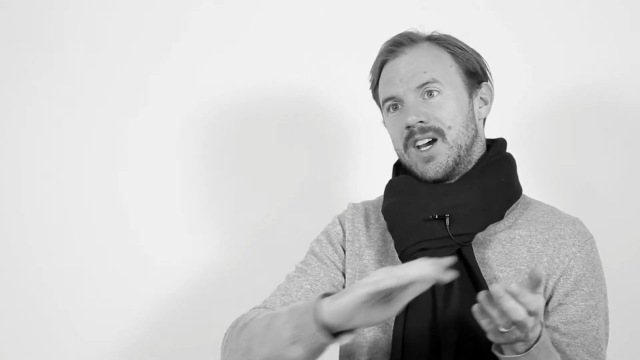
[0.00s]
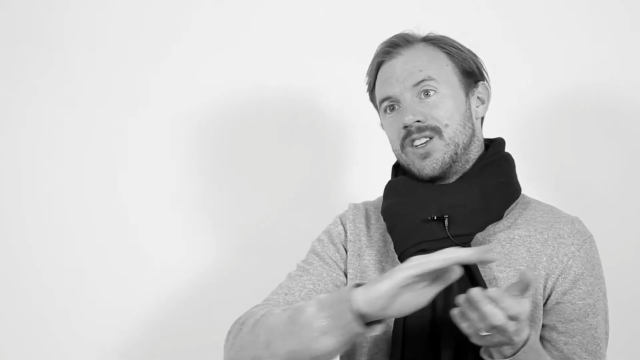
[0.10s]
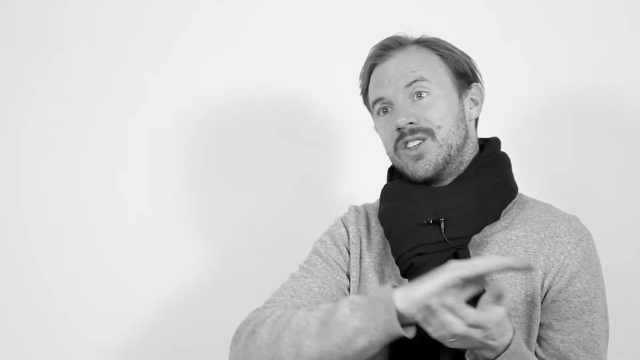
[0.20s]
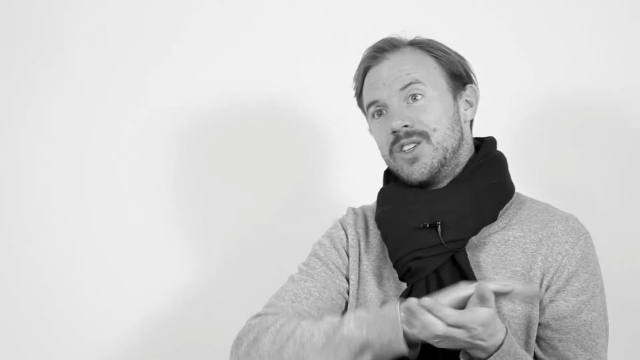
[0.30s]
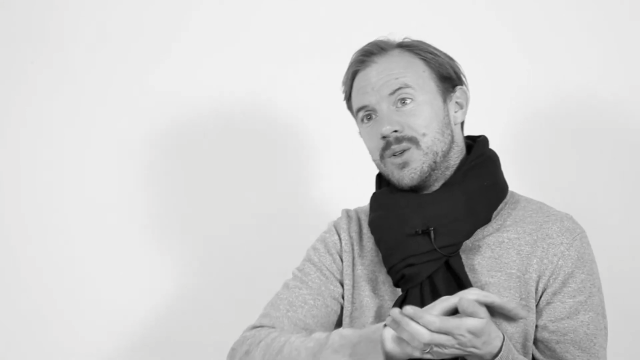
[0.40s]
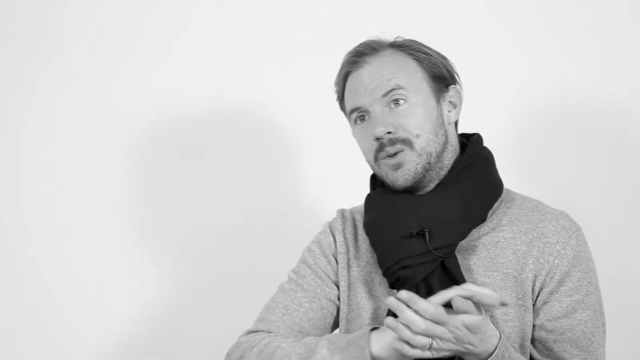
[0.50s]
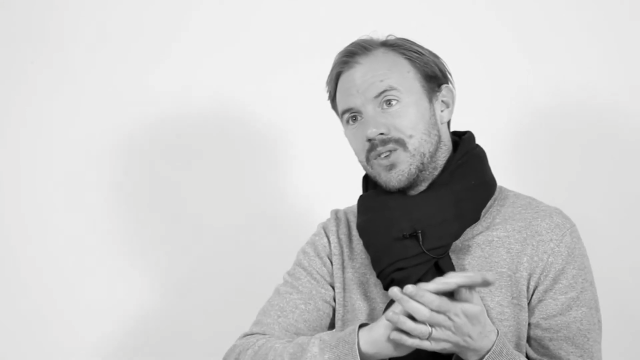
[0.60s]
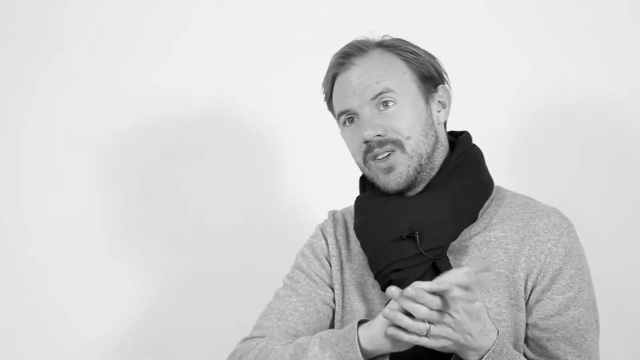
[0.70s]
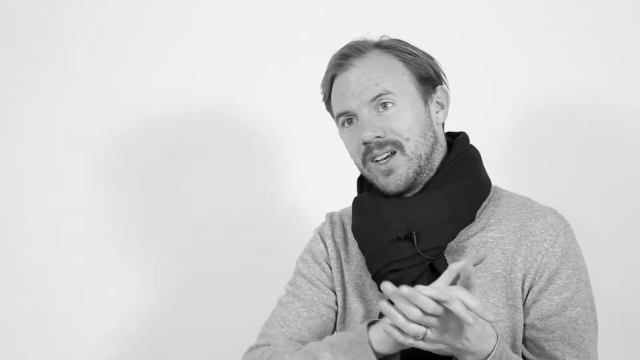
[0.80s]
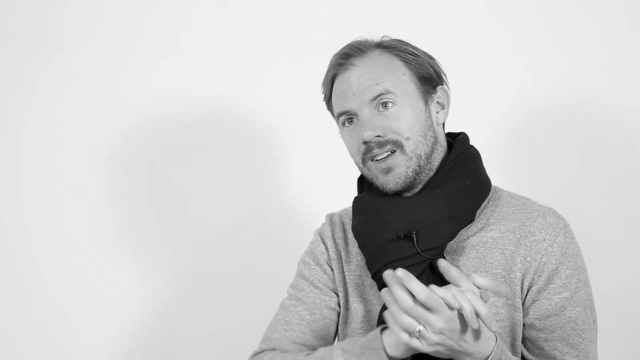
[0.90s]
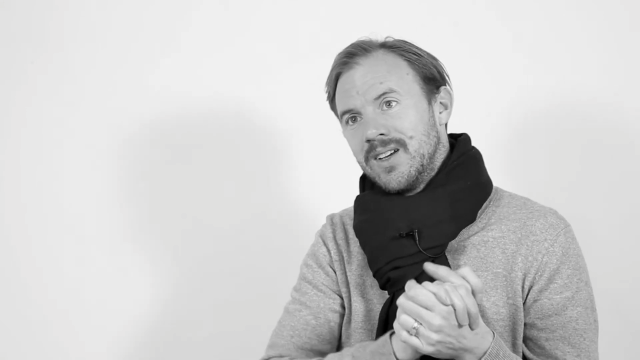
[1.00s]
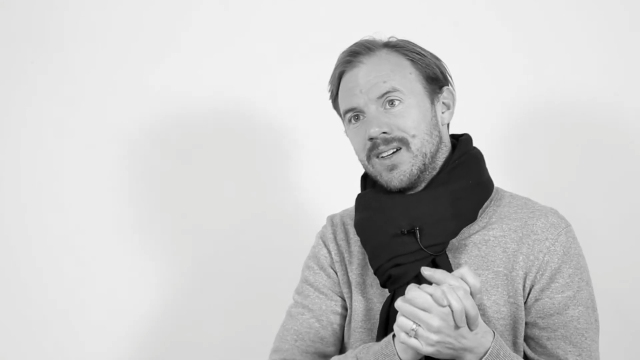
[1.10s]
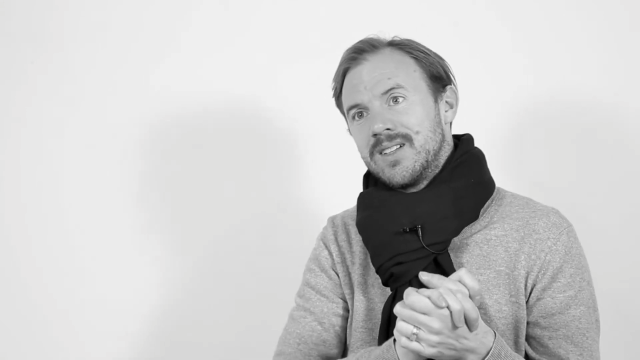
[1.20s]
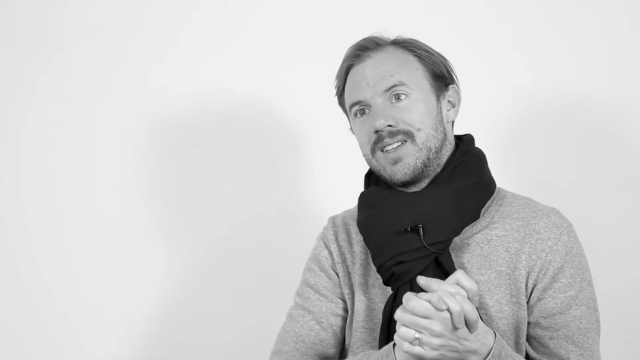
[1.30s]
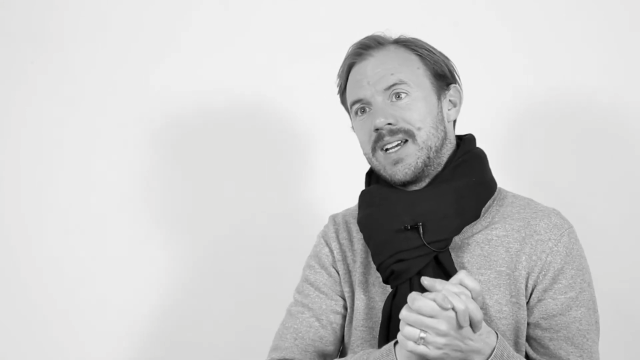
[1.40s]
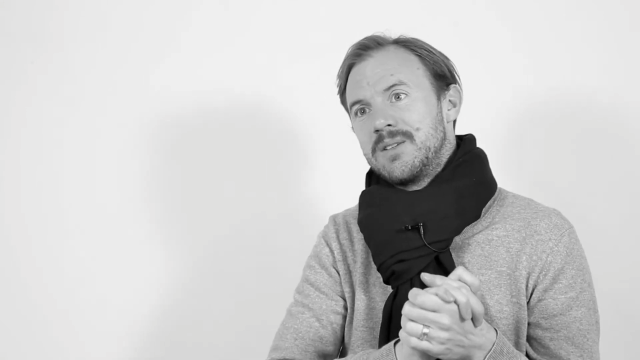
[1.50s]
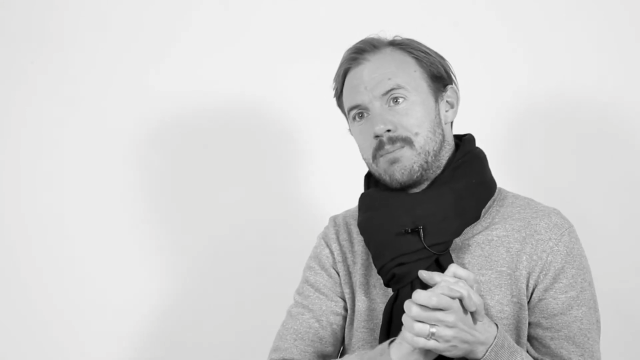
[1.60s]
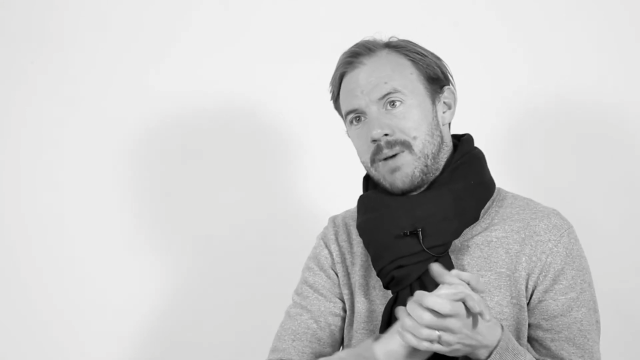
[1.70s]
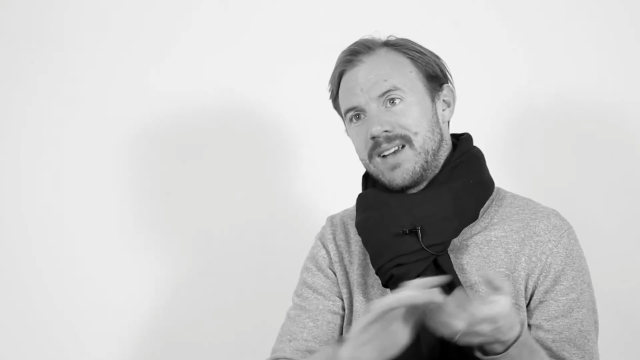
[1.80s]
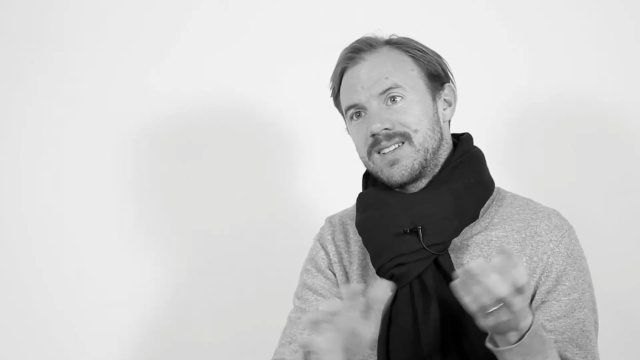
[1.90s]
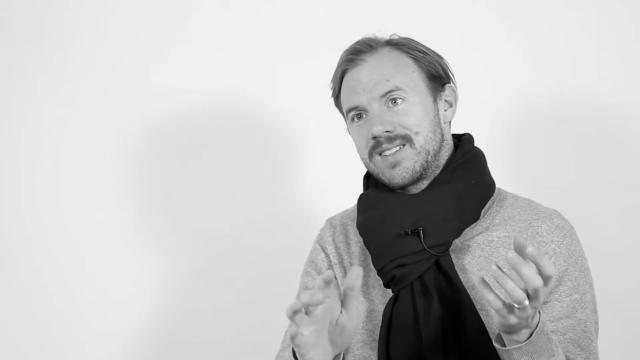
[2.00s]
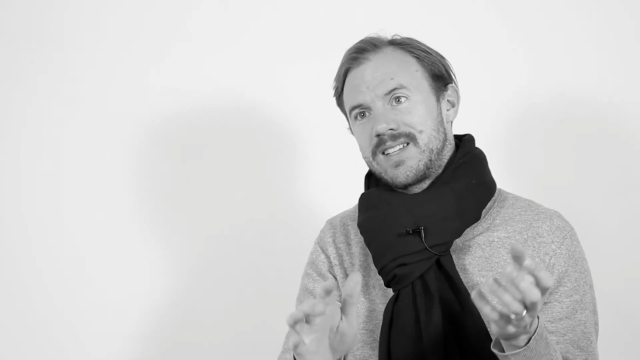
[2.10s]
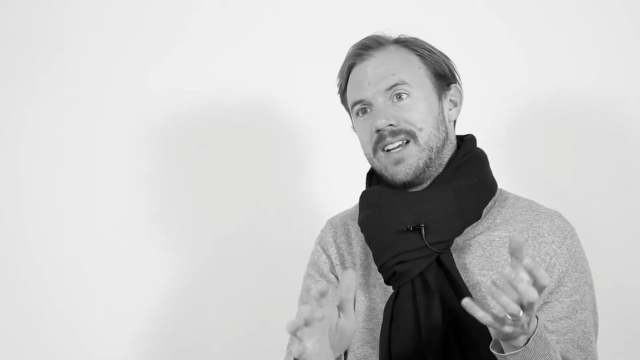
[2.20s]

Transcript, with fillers: and using today's best